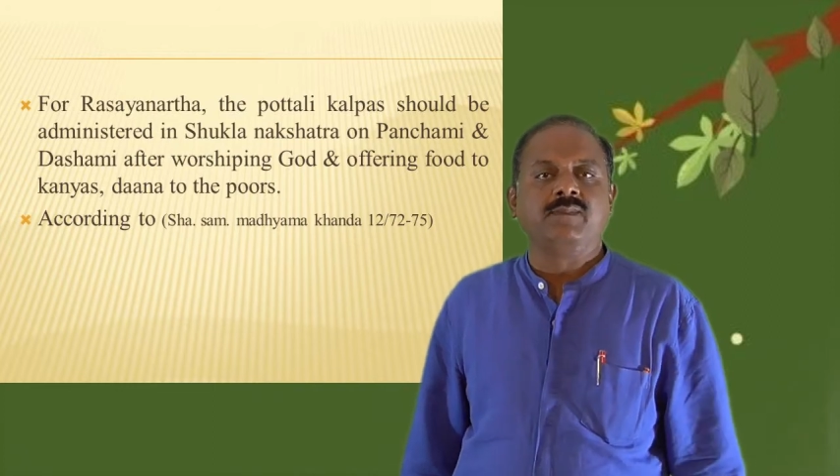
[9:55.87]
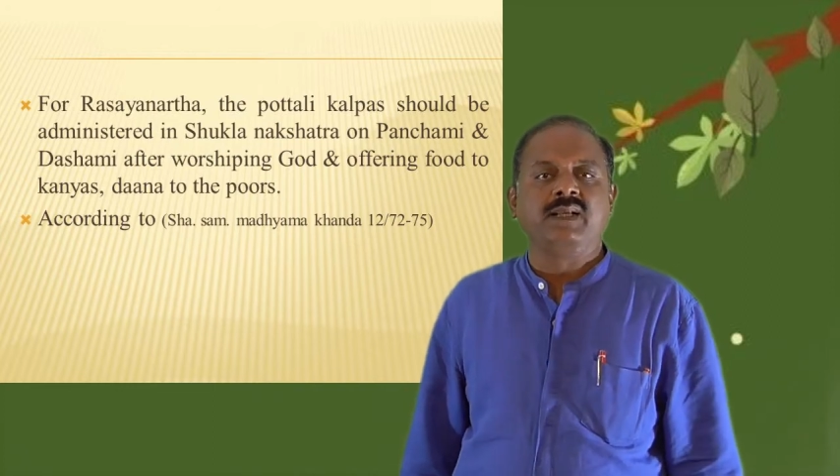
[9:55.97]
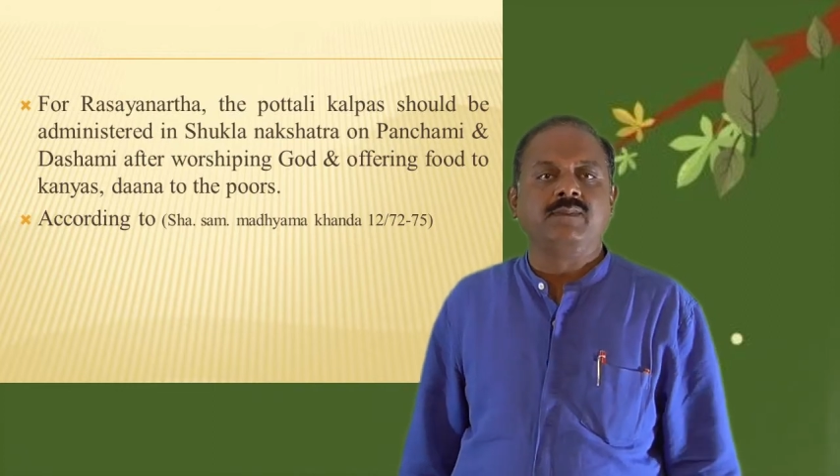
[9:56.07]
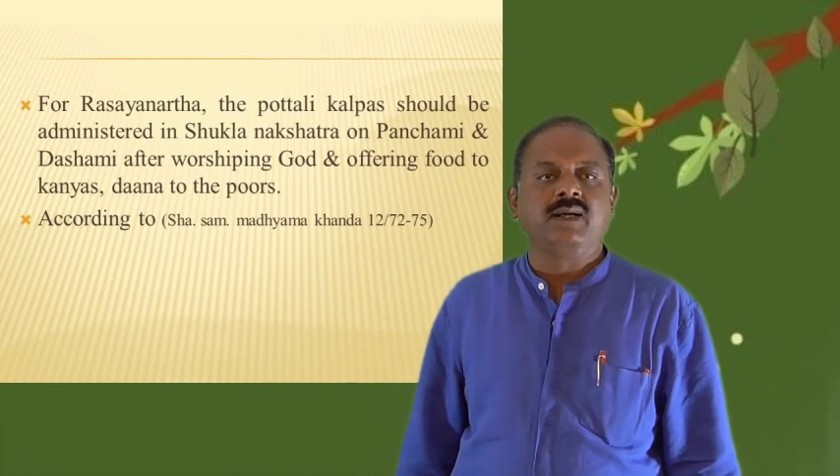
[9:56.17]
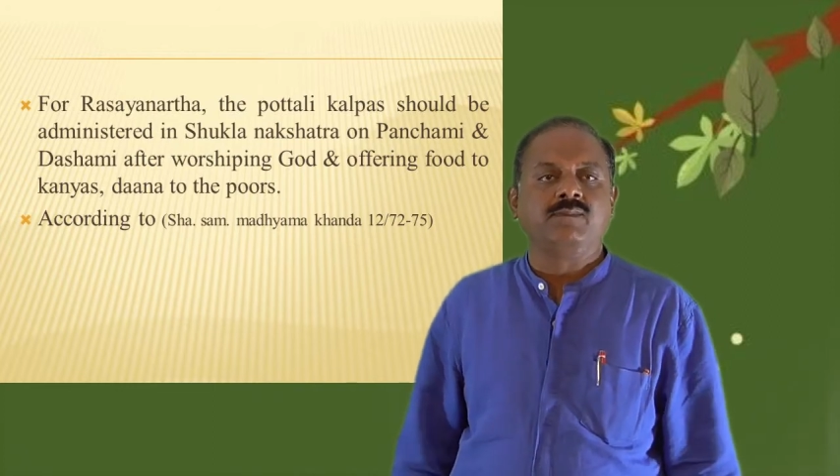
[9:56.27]

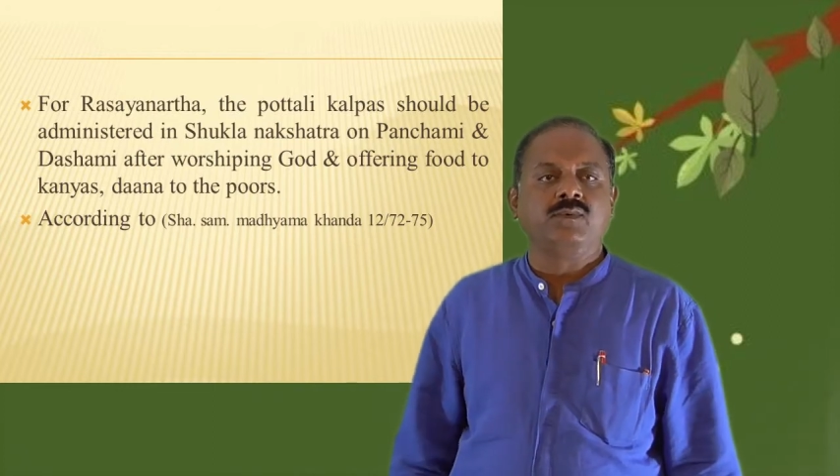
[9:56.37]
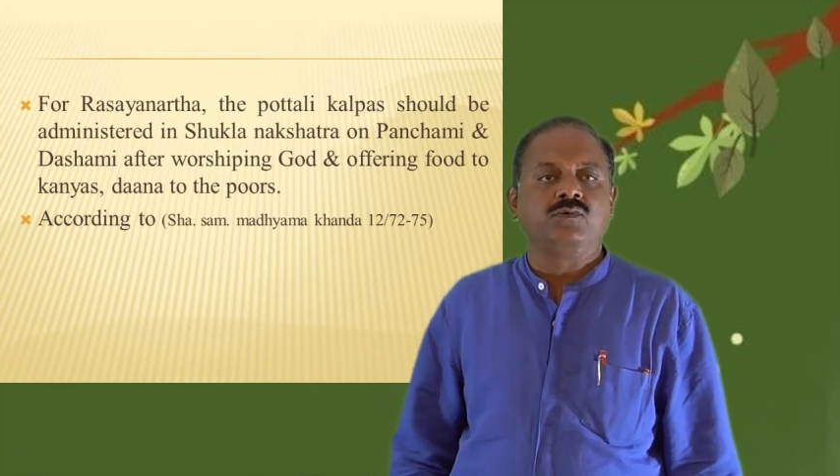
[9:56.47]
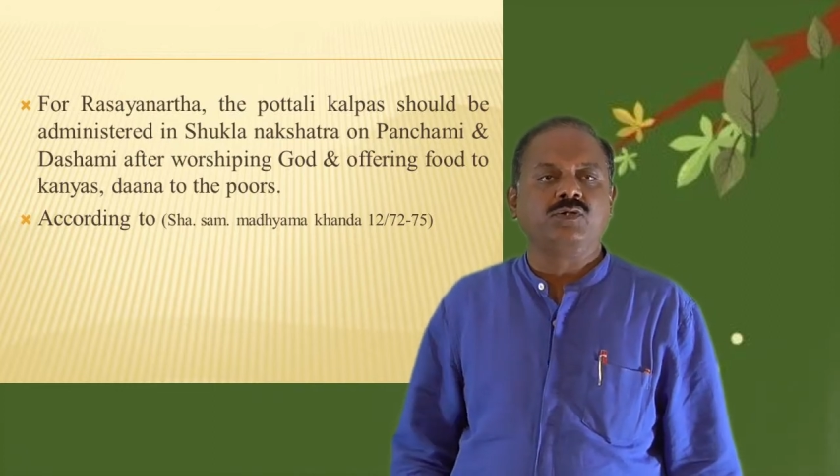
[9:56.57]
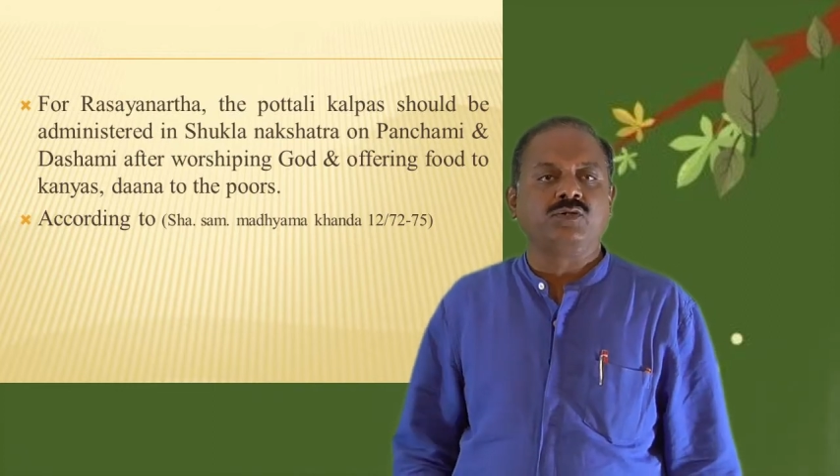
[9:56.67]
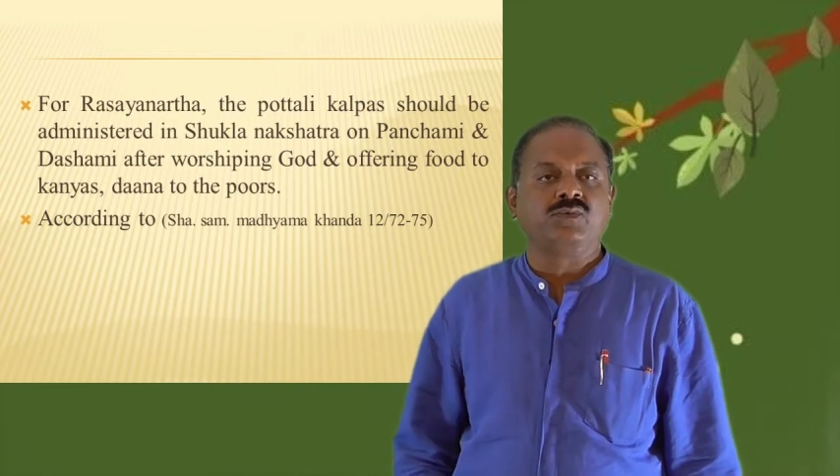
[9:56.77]
minimum
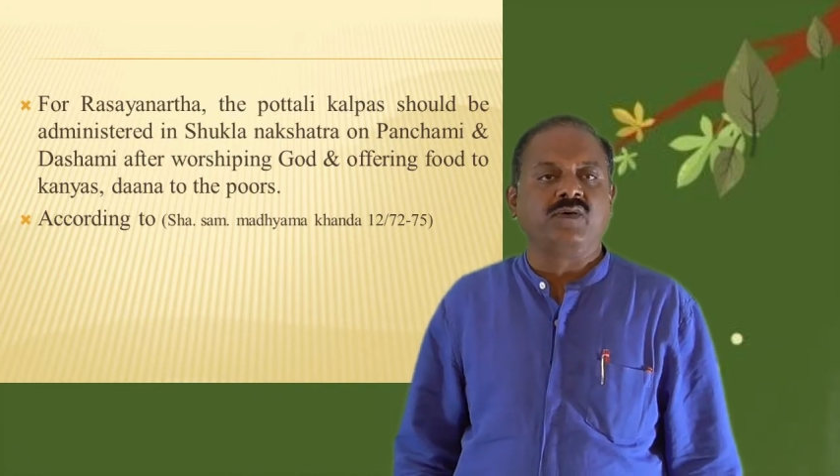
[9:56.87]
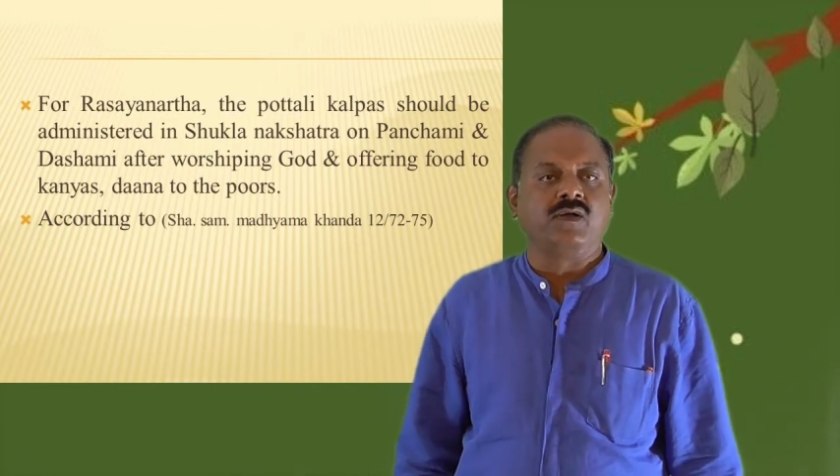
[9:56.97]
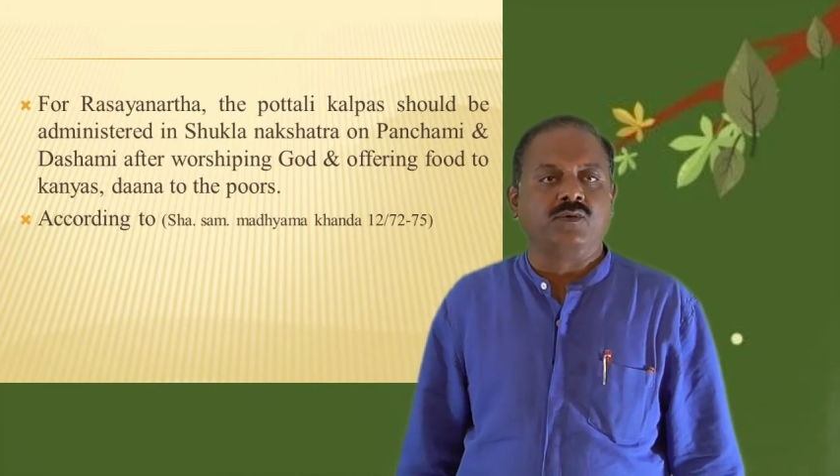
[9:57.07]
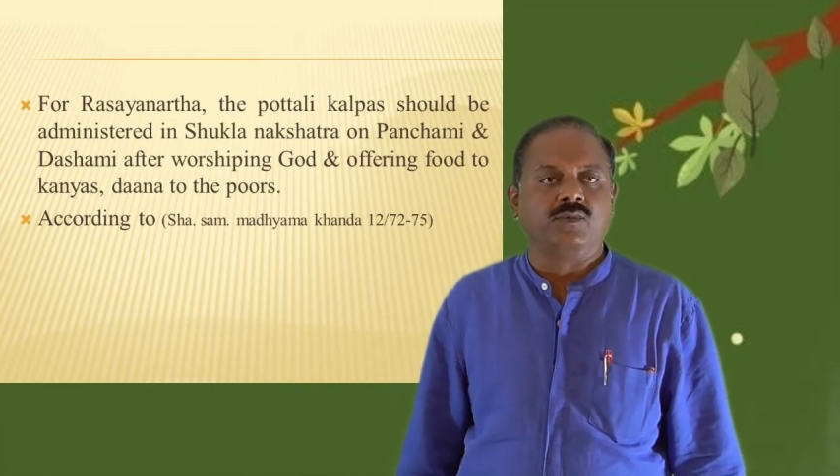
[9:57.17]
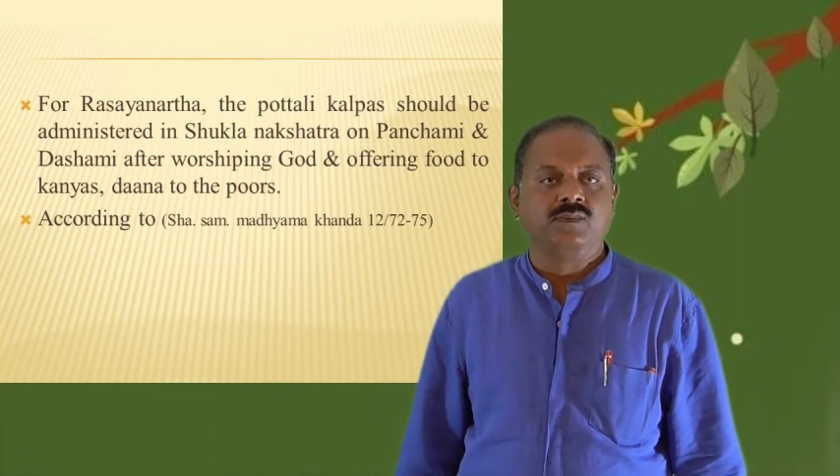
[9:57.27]
we should
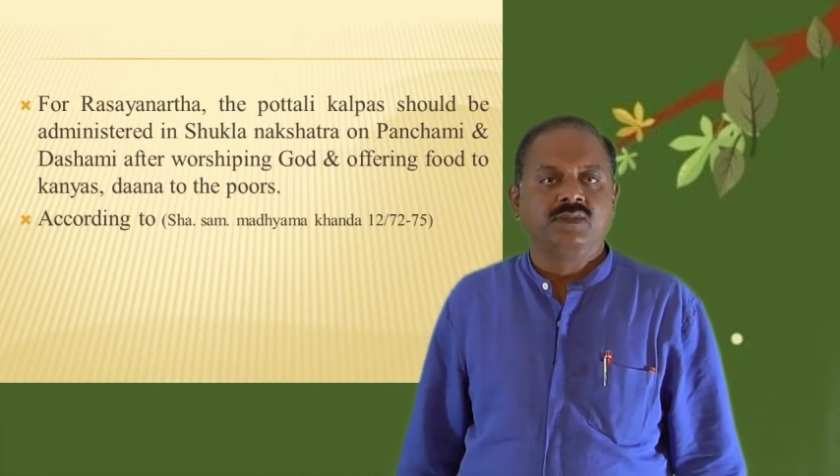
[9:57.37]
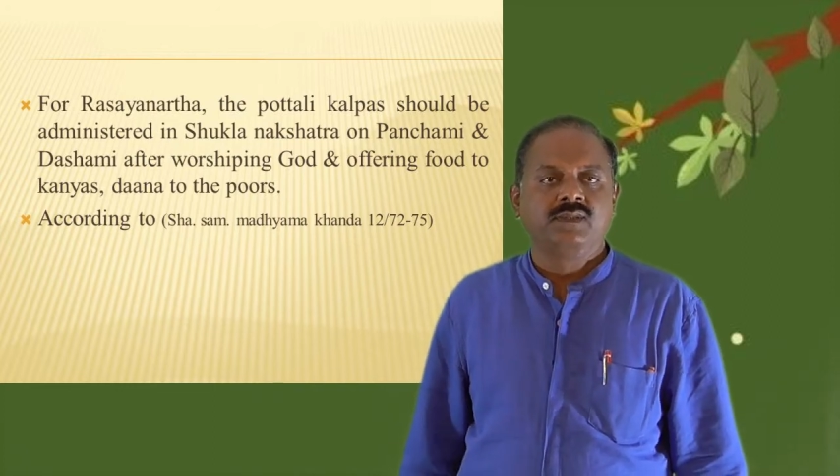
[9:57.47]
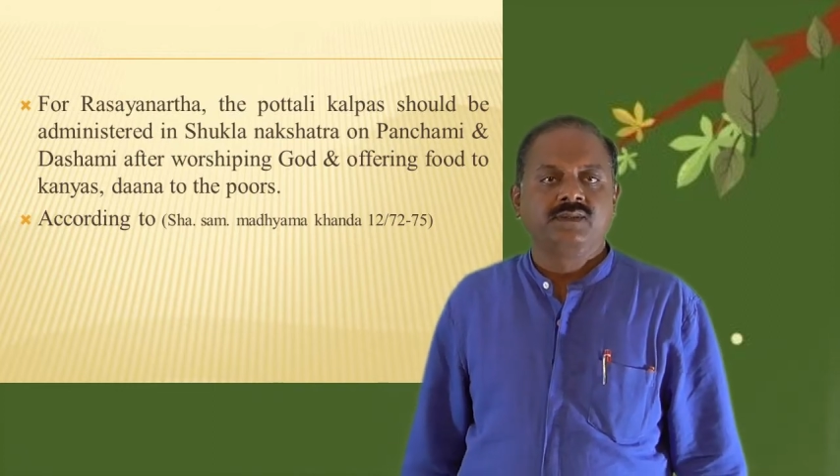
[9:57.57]
follow.